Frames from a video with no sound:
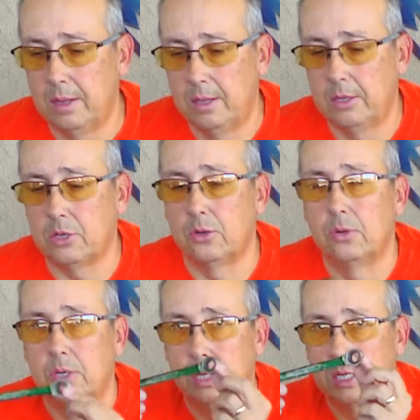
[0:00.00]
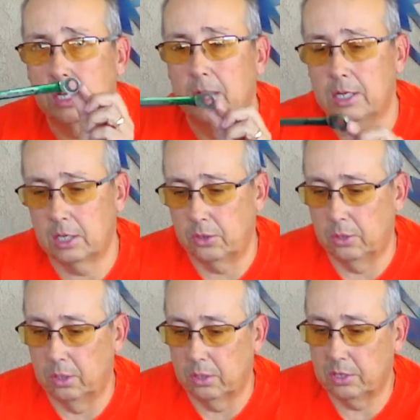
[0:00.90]
So it's a good
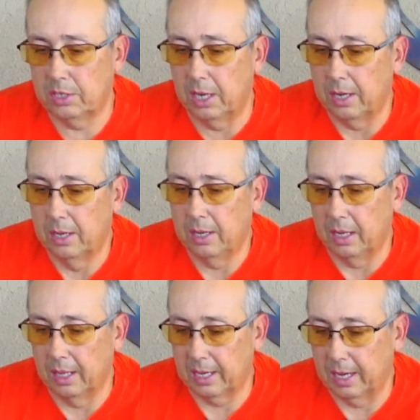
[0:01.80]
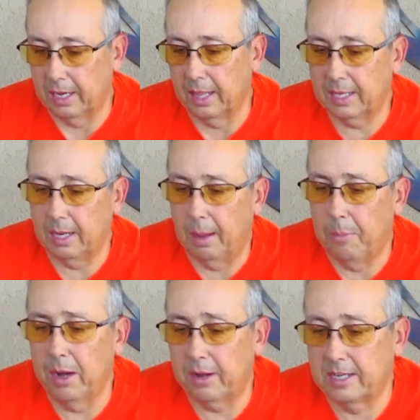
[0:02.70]
little set. I like it. I bought
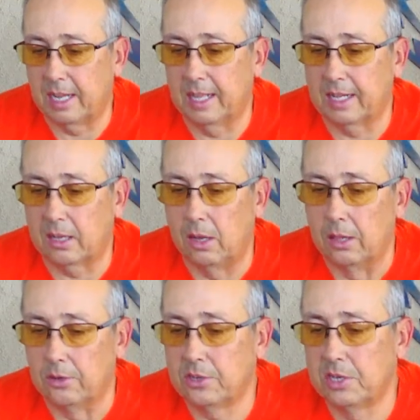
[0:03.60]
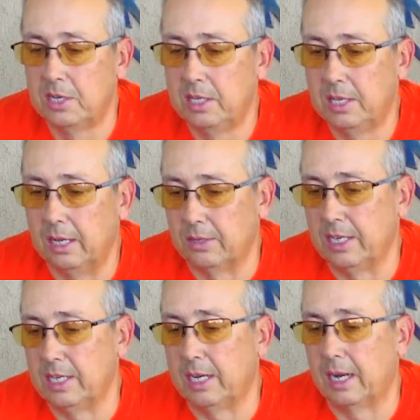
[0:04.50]
it because I like the colors. It was
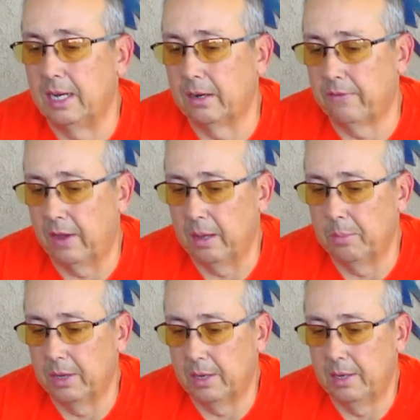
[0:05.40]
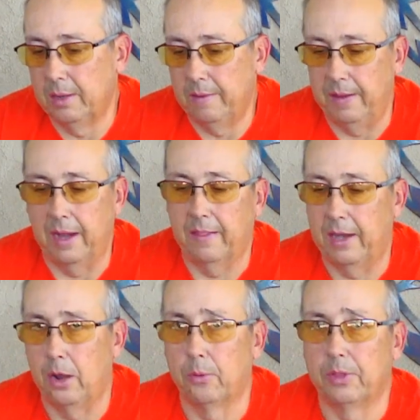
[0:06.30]
easy to identify, but now that I
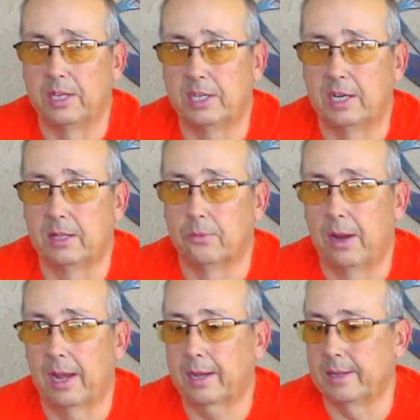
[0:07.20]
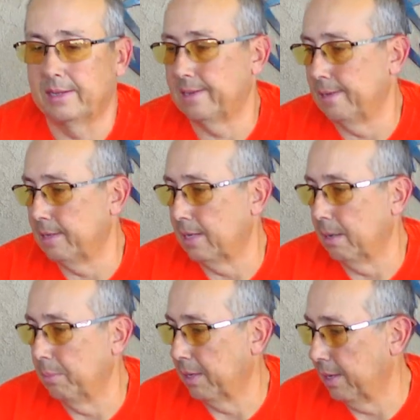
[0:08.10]
know where they sit in the rack, it's not
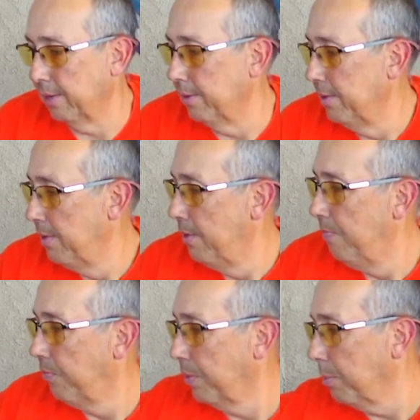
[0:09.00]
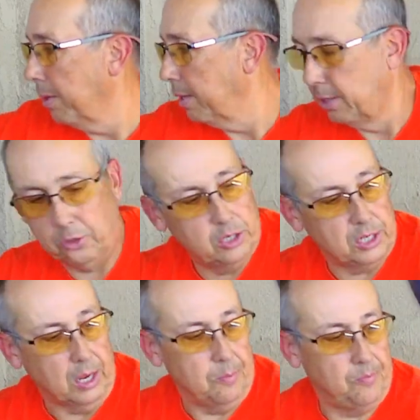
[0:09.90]
a big deal. But good set.